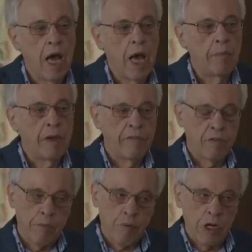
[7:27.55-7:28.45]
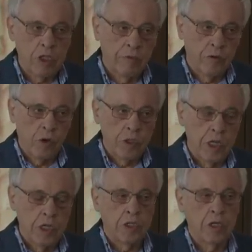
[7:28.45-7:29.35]
Um, if the pressure
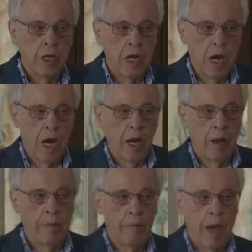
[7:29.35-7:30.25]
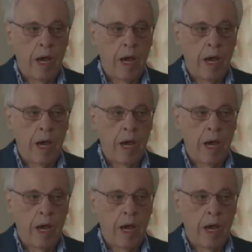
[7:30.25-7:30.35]
forces um,